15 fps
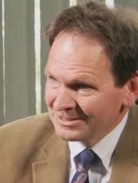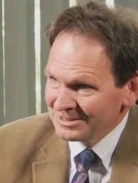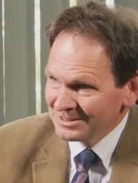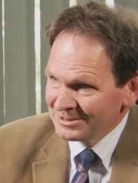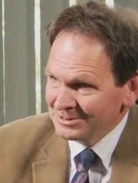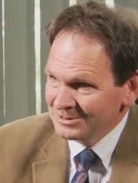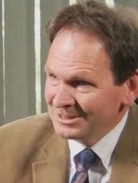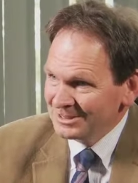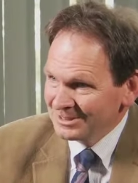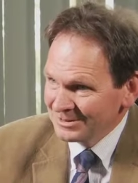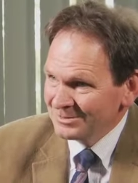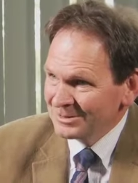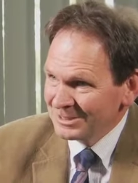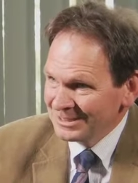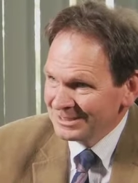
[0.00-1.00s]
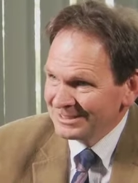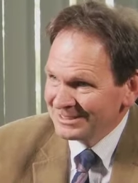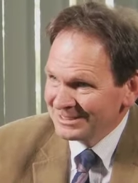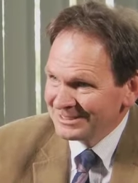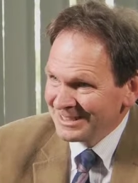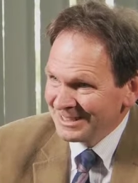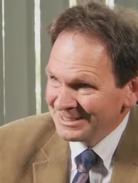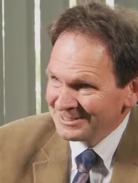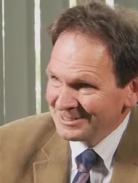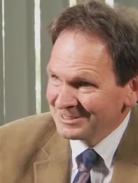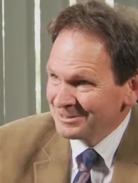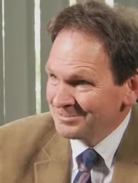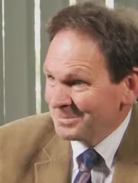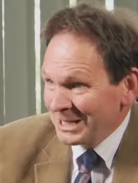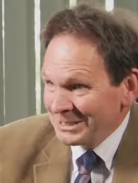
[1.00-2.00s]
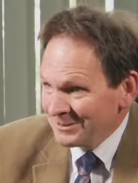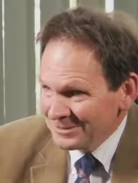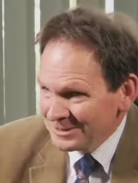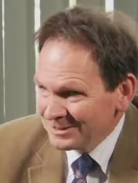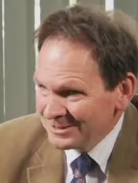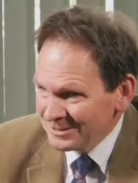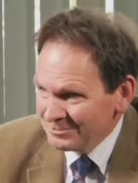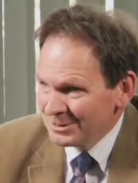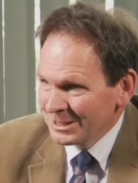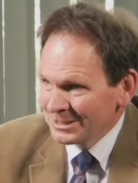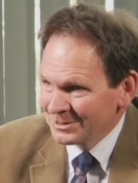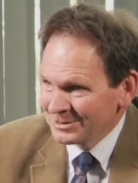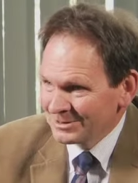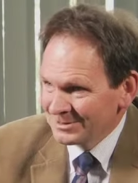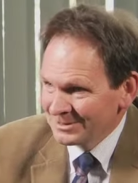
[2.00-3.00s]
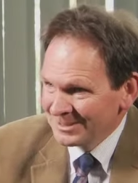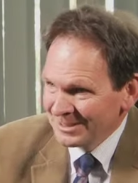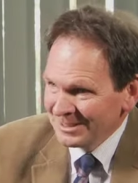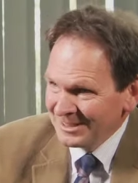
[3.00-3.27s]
to intervene to the benefit of the patient.